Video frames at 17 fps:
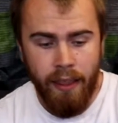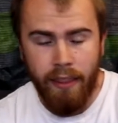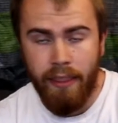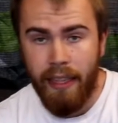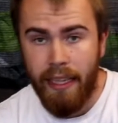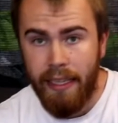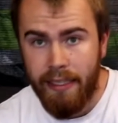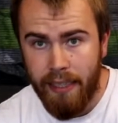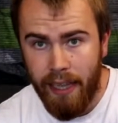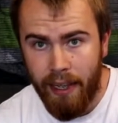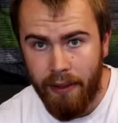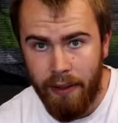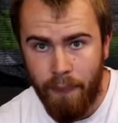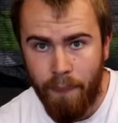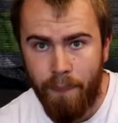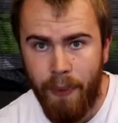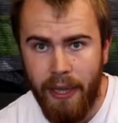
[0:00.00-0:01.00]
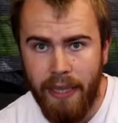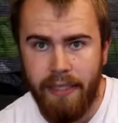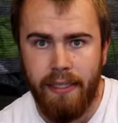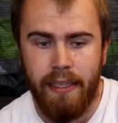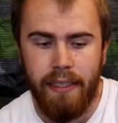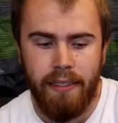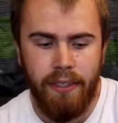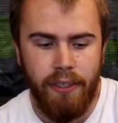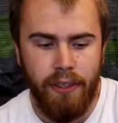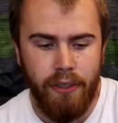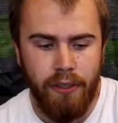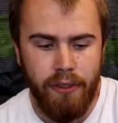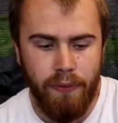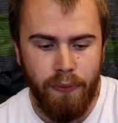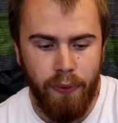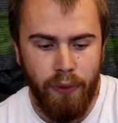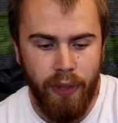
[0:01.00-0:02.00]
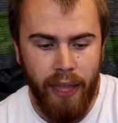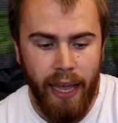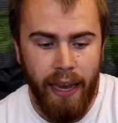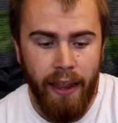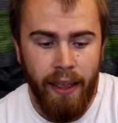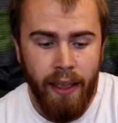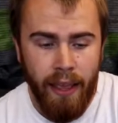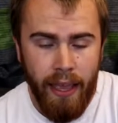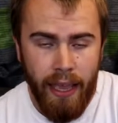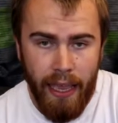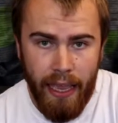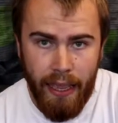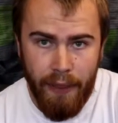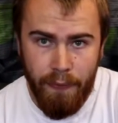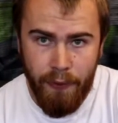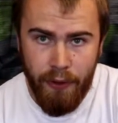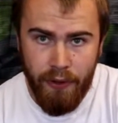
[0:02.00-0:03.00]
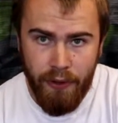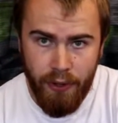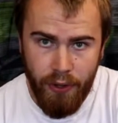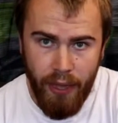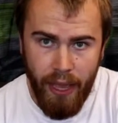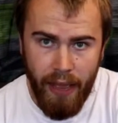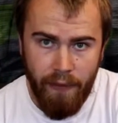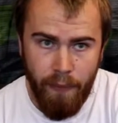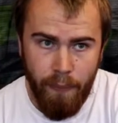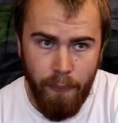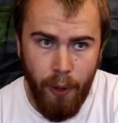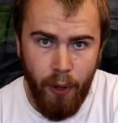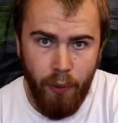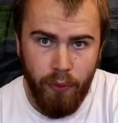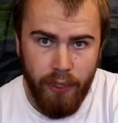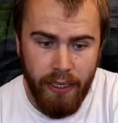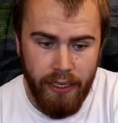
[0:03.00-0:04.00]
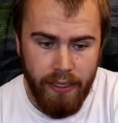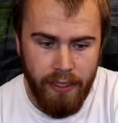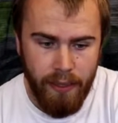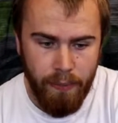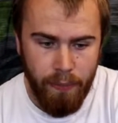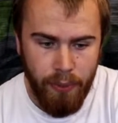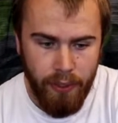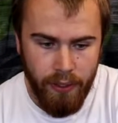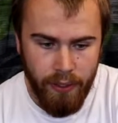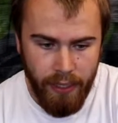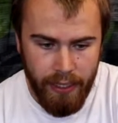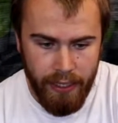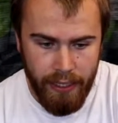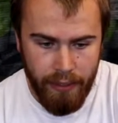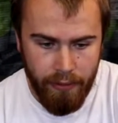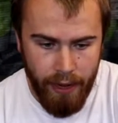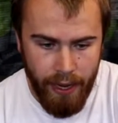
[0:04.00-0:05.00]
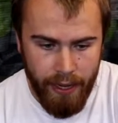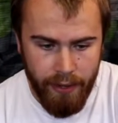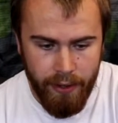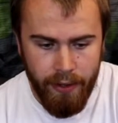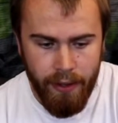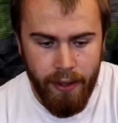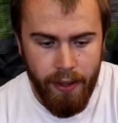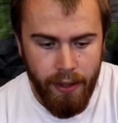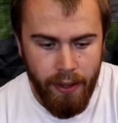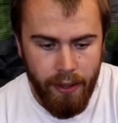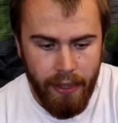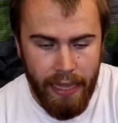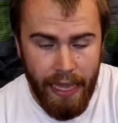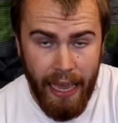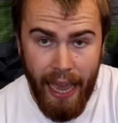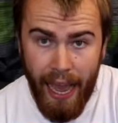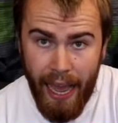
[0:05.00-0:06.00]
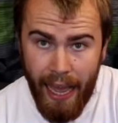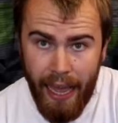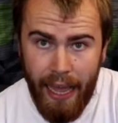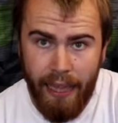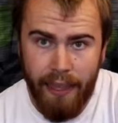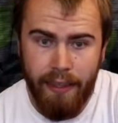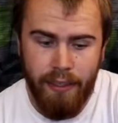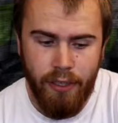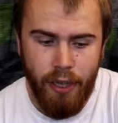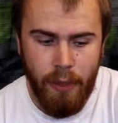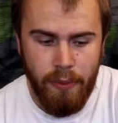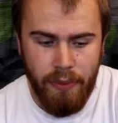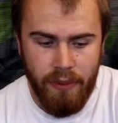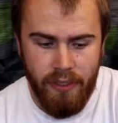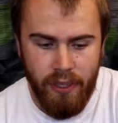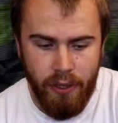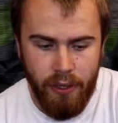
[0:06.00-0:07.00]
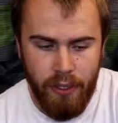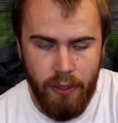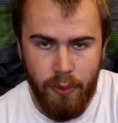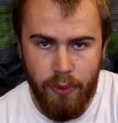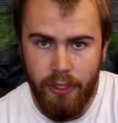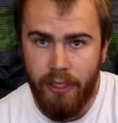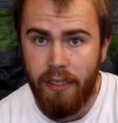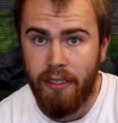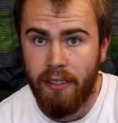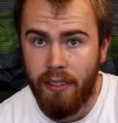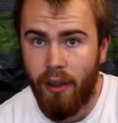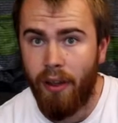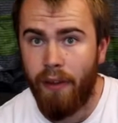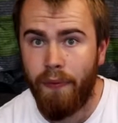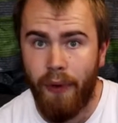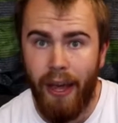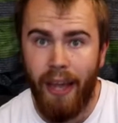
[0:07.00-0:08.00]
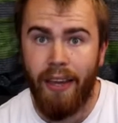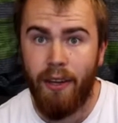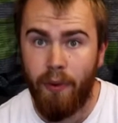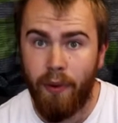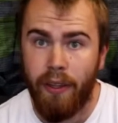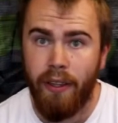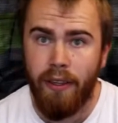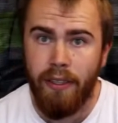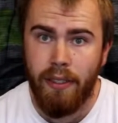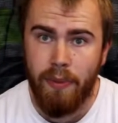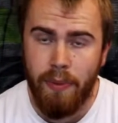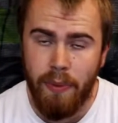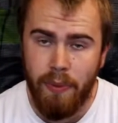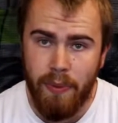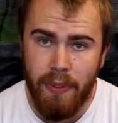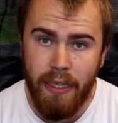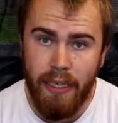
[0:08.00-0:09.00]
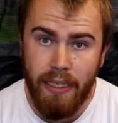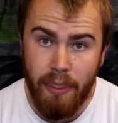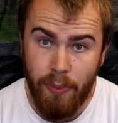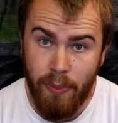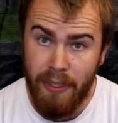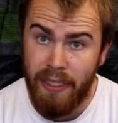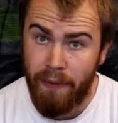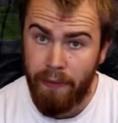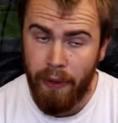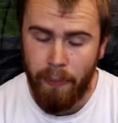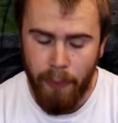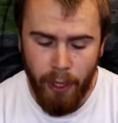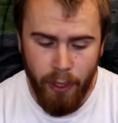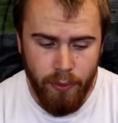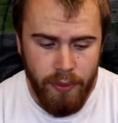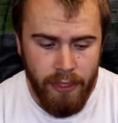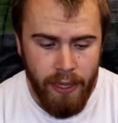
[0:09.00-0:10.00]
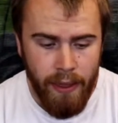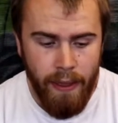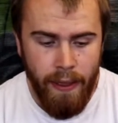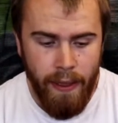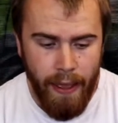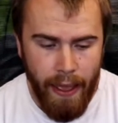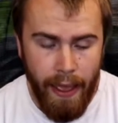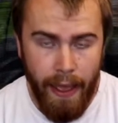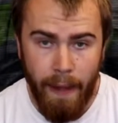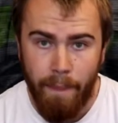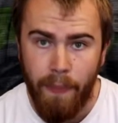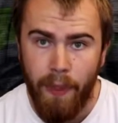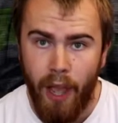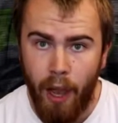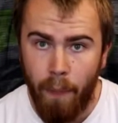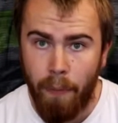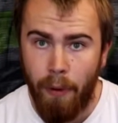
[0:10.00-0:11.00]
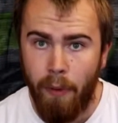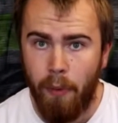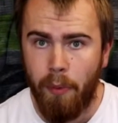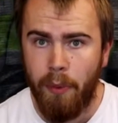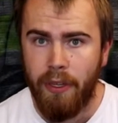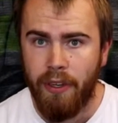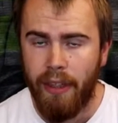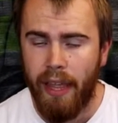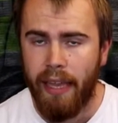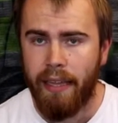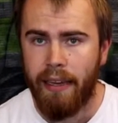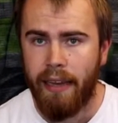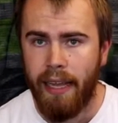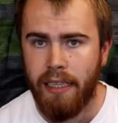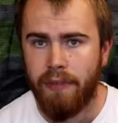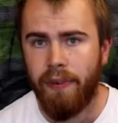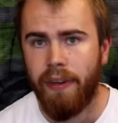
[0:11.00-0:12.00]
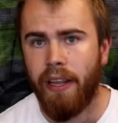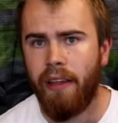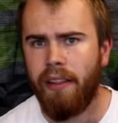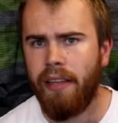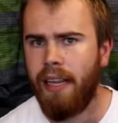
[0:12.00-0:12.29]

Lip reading: These are the best thing to use for that. If you do have a bolt that is completely rounded, there are other types of sockets which are designed for undoing those specific bolts. I'll probably do that in the next video.